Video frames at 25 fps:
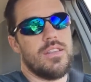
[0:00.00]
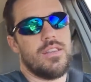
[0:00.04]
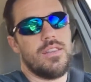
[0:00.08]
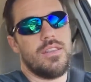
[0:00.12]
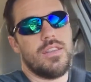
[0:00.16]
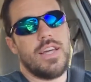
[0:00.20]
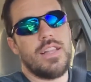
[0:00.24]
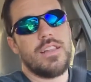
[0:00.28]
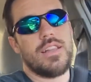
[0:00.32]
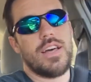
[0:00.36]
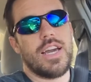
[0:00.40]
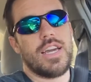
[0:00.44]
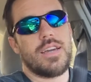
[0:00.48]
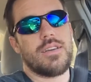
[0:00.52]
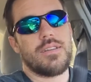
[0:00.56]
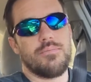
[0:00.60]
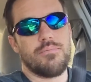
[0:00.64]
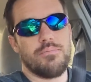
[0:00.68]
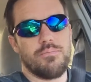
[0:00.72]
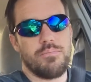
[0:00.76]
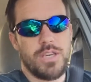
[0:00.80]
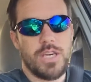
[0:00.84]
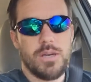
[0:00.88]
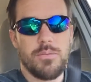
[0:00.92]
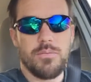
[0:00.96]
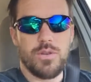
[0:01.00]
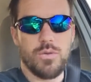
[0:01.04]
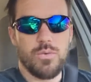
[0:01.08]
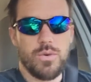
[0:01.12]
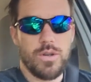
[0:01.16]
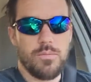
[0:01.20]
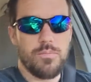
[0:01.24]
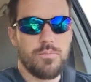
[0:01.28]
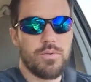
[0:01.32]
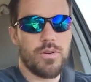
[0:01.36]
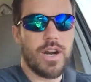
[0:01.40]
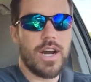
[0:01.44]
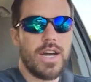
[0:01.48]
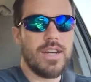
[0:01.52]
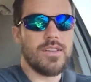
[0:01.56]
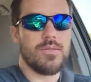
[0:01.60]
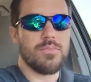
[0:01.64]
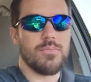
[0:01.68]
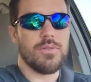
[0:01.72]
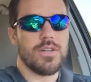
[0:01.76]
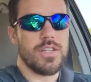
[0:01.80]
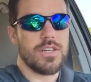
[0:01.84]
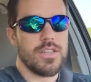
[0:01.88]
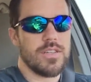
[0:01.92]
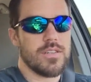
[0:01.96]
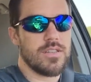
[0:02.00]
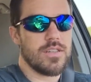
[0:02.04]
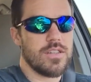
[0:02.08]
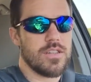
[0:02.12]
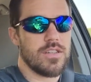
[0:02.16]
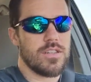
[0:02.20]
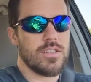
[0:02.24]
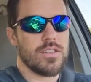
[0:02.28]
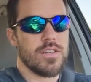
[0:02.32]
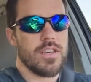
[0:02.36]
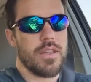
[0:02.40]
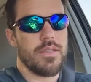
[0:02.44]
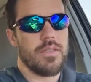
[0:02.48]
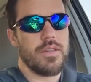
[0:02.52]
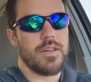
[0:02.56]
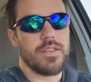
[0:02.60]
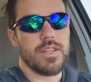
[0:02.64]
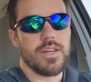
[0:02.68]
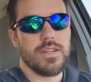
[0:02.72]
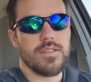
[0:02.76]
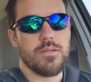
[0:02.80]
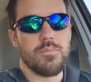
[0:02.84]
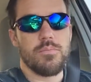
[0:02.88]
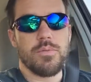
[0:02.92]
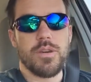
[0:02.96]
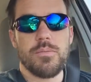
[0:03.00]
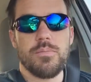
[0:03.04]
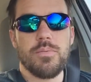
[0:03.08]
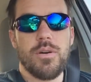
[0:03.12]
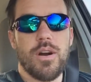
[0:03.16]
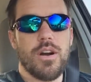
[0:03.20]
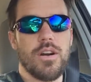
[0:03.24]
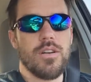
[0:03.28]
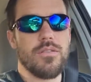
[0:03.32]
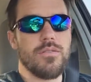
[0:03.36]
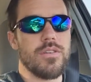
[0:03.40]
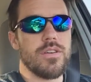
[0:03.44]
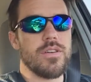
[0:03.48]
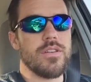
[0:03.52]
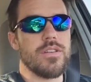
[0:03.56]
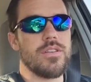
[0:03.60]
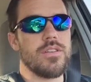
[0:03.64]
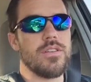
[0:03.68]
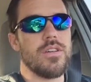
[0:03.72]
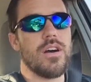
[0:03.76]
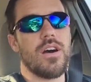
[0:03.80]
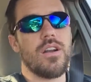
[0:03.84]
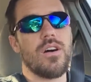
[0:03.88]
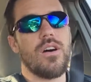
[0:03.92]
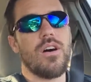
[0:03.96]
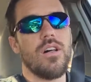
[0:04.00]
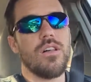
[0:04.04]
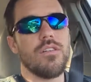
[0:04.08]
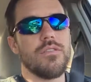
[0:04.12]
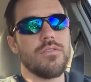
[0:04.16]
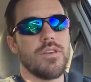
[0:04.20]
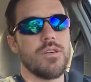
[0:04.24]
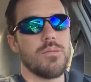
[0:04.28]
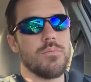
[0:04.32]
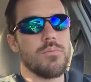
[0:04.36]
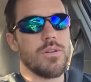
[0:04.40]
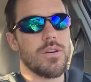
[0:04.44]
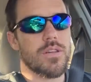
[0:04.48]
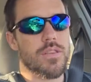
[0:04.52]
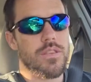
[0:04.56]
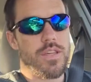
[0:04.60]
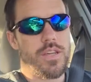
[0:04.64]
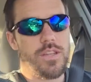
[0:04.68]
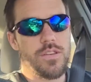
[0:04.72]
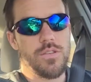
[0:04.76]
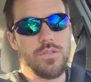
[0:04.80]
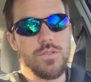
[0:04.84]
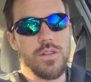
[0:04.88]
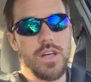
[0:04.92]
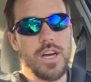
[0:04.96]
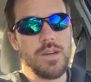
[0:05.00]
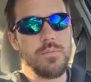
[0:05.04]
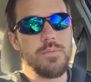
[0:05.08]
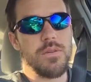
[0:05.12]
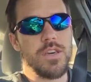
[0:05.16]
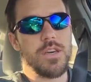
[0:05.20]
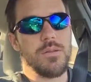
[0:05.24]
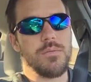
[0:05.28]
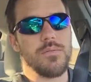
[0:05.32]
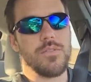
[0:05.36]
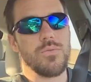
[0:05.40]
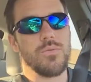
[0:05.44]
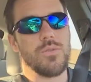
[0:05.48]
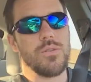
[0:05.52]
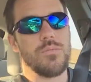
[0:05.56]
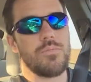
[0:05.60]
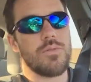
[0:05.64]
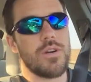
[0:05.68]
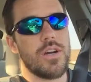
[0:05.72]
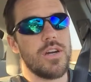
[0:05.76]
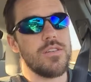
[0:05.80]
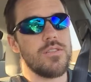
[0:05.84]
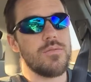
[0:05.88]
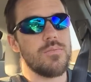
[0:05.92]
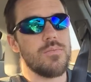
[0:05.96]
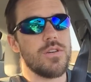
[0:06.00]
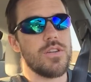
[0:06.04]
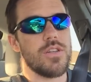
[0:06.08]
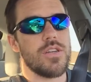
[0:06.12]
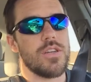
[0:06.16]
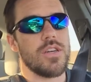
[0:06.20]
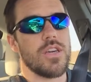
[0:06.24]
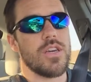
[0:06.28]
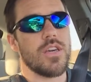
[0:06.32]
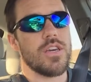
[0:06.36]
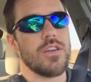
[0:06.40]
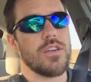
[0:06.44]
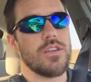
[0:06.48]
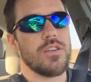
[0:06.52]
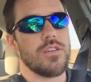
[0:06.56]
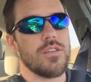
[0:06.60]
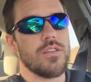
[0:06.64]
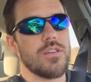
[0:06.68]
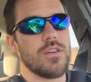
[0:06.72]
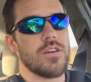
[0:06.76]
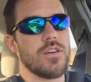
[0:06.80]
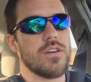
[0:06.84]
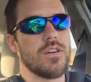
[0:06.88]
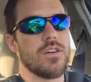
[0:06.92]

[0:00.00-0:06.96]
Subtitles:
they like being able to win prize money, essentially. I think that's a big part of it. Not all of it, but they do like being able to win prize money, and